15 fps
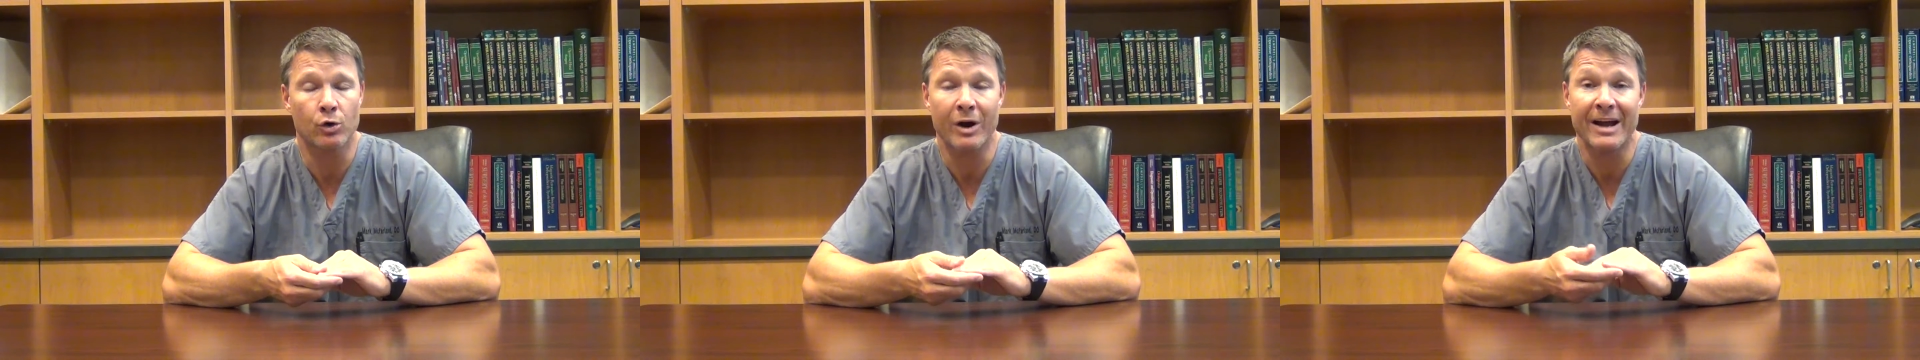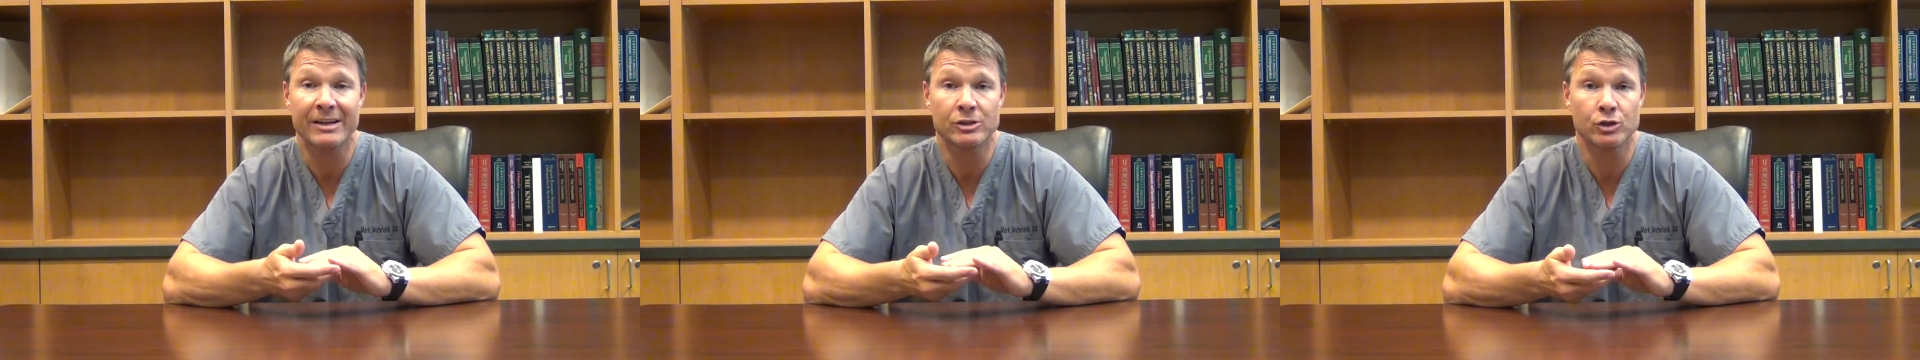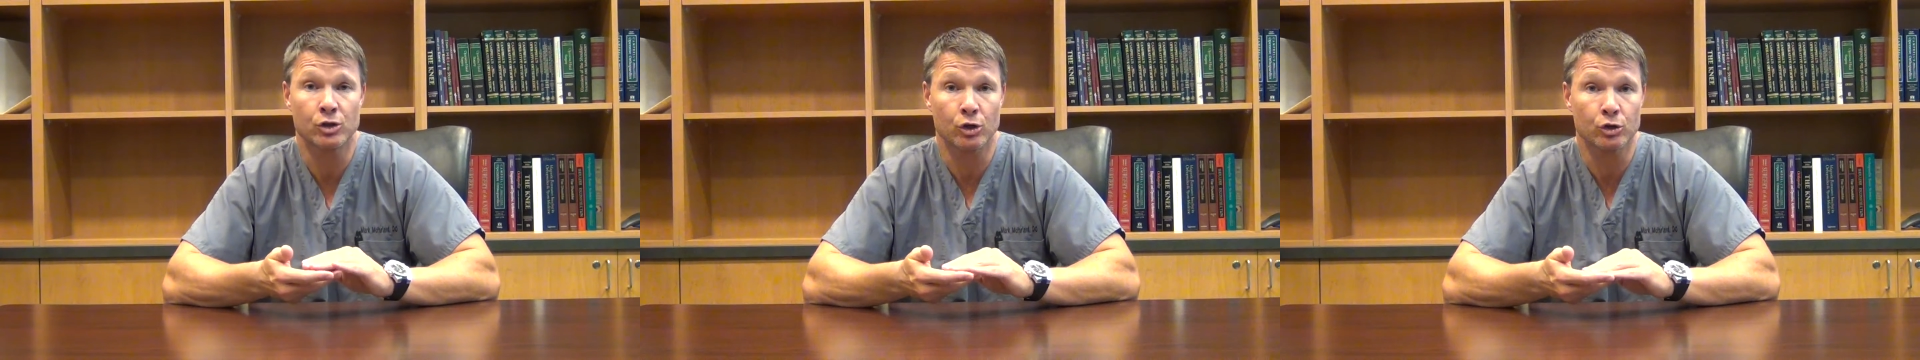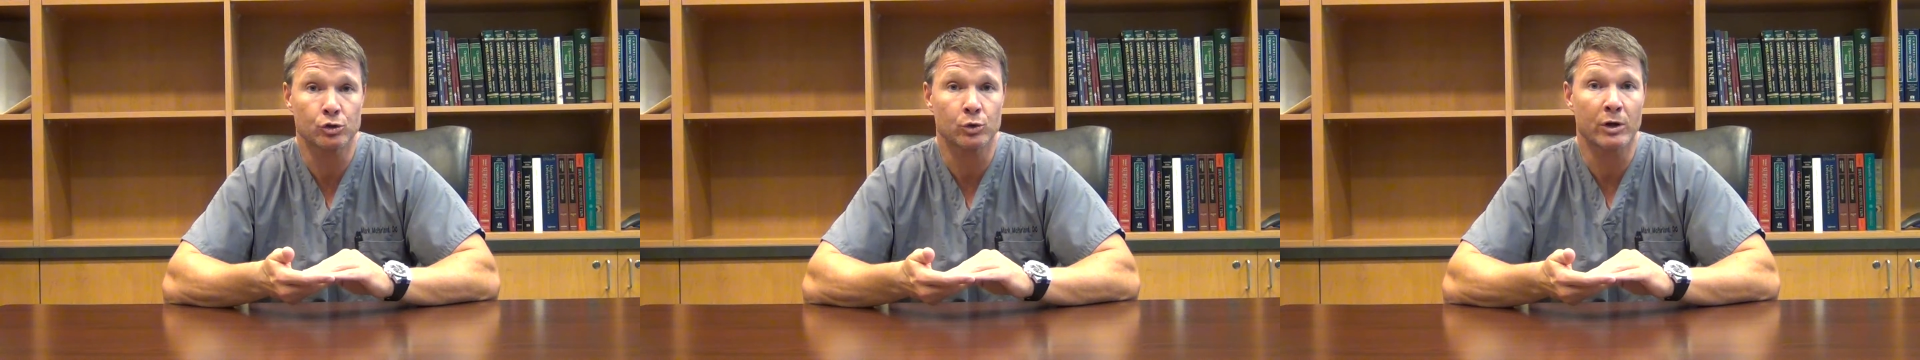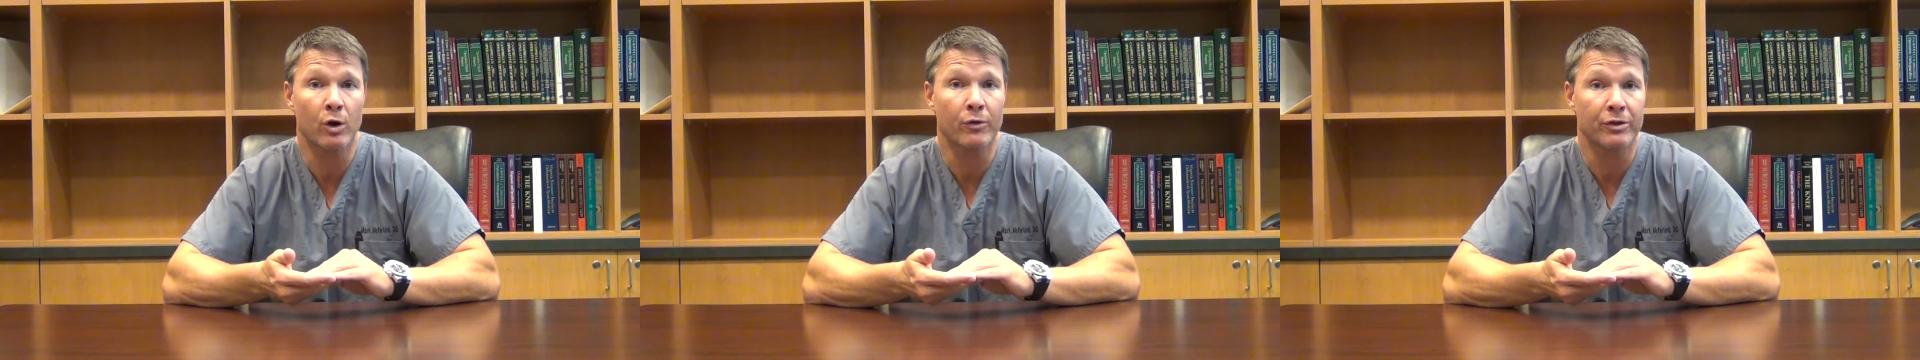or had
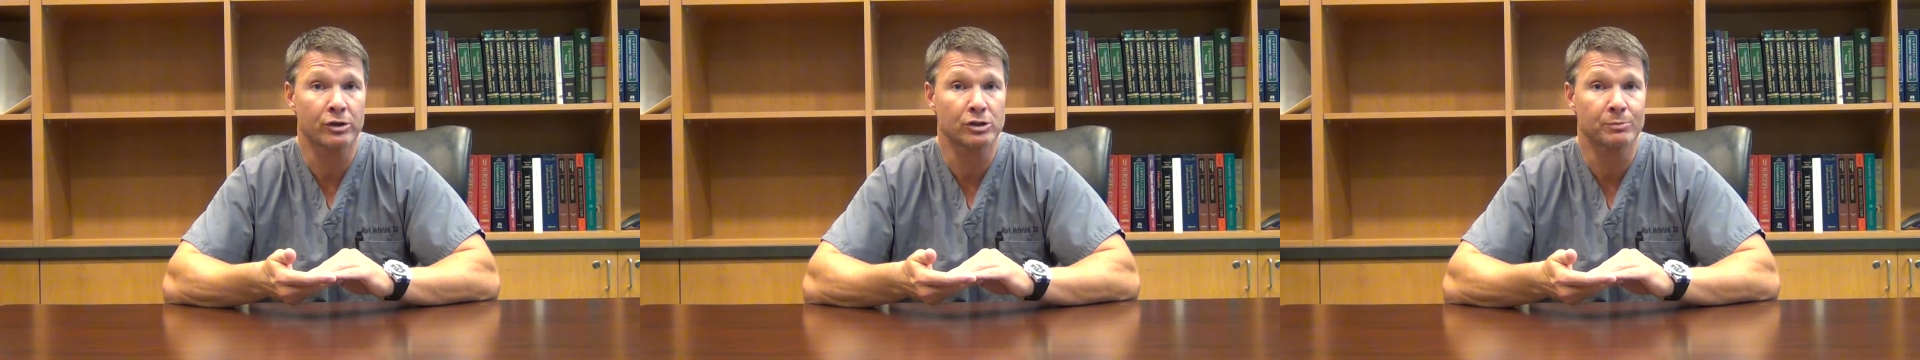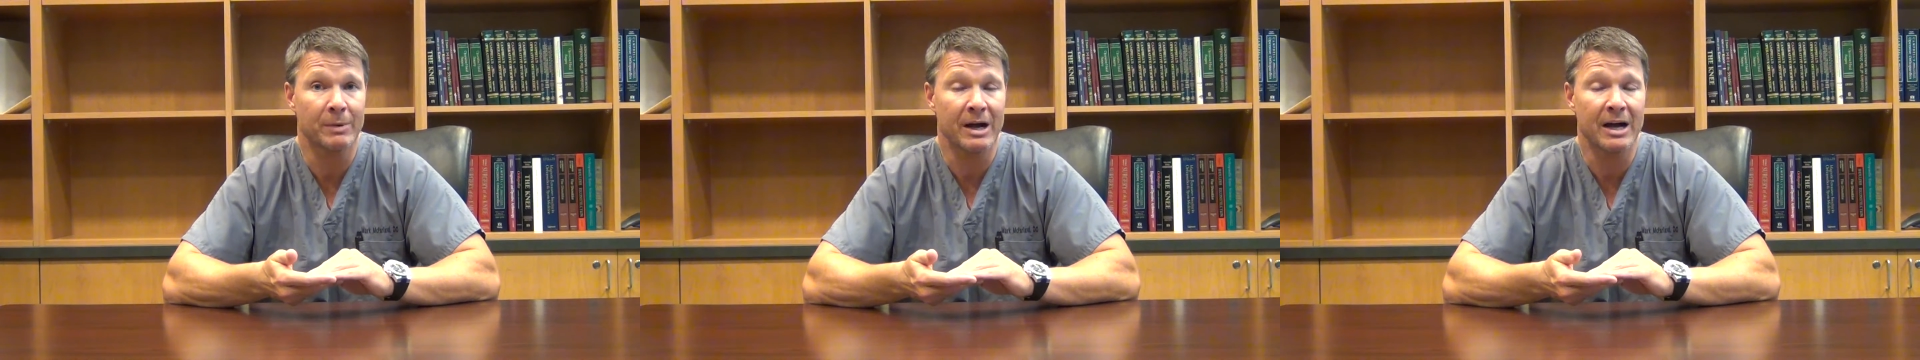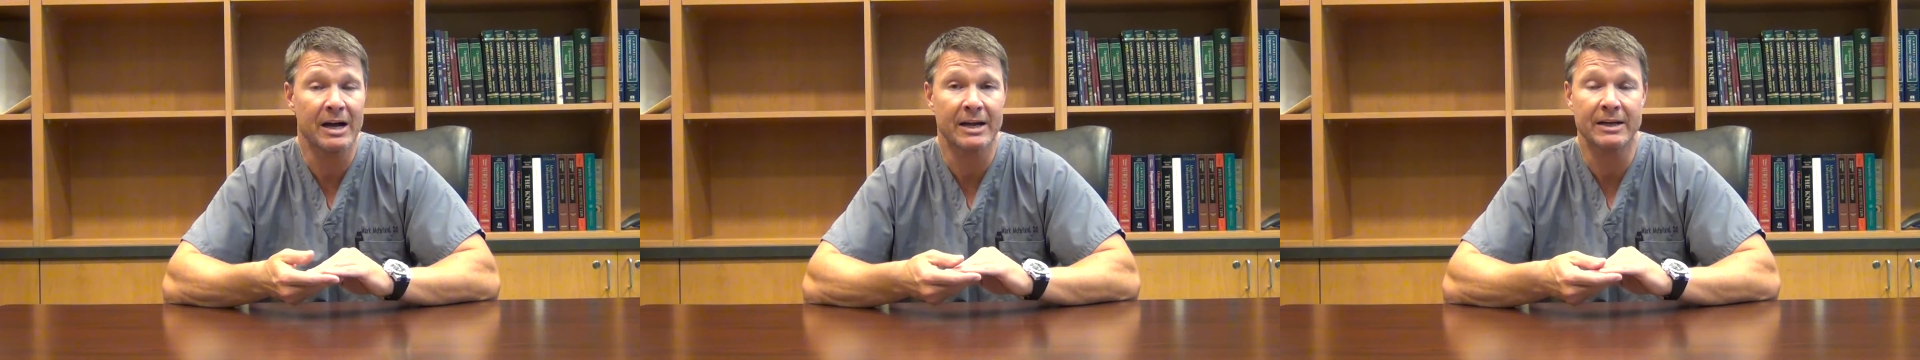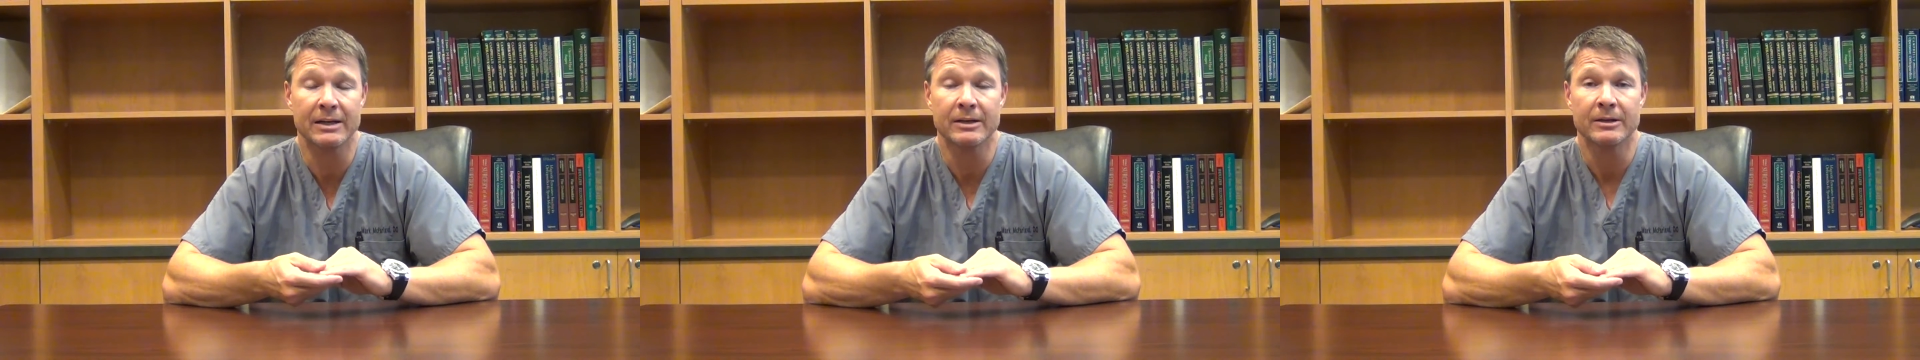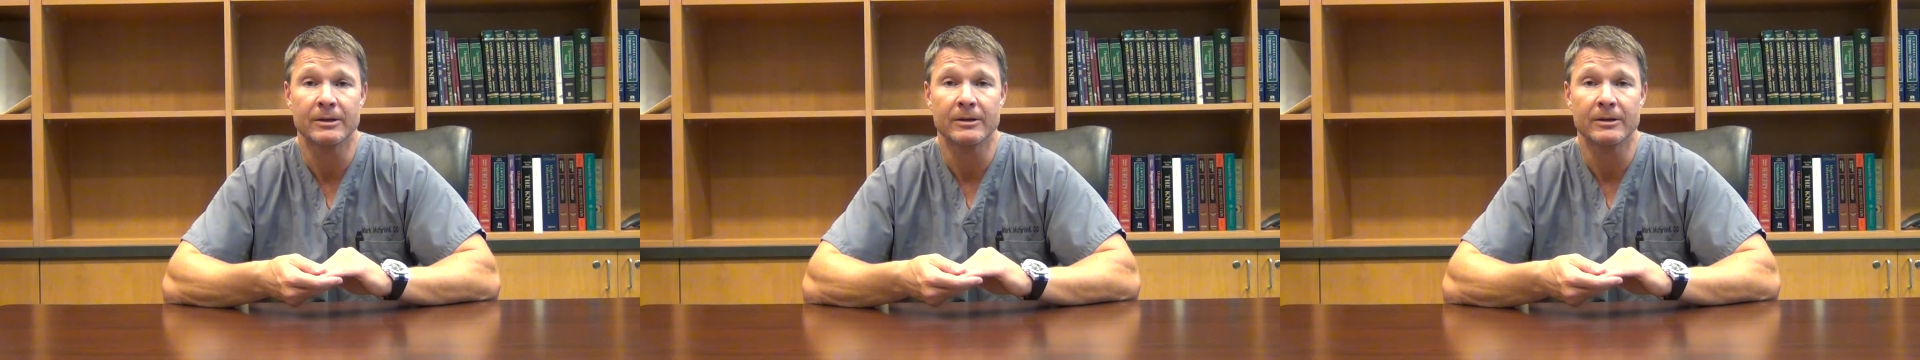surgery on their spine.